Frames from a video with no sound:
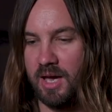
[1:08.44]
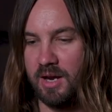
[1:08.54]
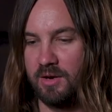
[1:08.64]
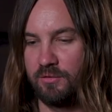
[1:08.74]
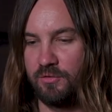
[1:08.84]

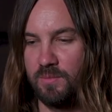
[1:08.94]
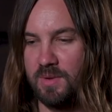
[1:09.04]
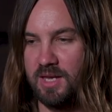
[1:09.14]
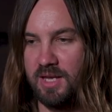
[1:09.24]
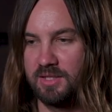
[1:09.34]
I don't know, for
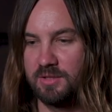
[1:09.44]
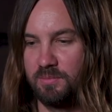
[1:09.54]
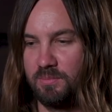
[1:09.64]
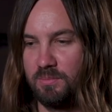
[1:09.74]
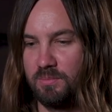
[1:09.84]
me it's
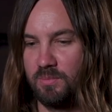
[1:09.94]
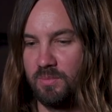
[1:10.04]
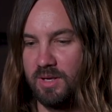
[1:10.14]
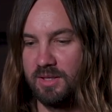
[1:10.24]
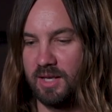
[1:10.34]

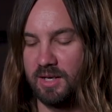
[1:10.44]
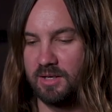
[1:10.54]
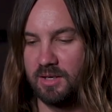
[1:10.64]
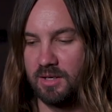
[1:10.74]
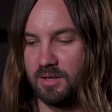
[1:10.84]

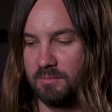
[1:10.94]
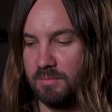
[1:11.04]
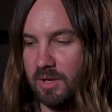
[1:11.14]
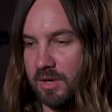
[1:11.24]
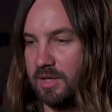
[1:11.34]
like
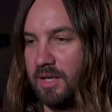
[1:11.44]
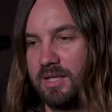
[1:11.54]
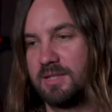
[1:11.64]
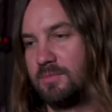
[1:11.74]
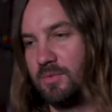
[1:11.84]
melodically
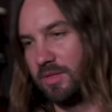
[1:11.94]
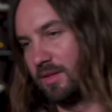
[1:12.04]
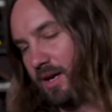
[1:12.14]
it's more than